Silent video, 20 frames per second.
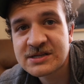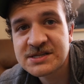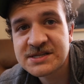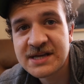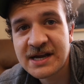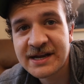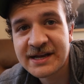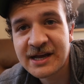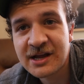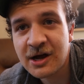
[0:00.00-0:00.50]

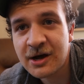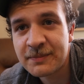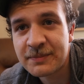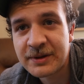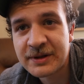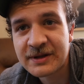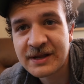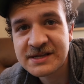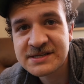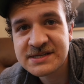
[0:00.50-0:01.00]
setting it up,
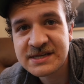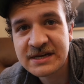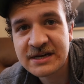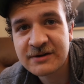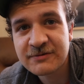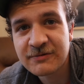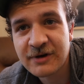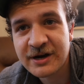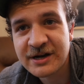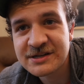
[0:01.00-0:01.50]
and let's
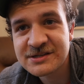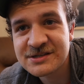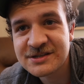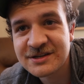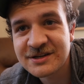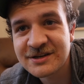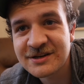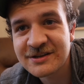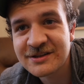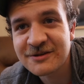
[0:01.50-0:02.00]
get right
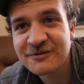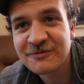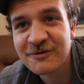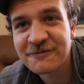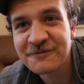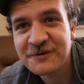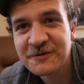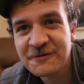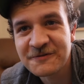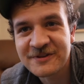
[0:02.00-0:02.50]
into the
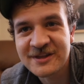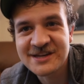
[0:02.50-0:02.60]
review of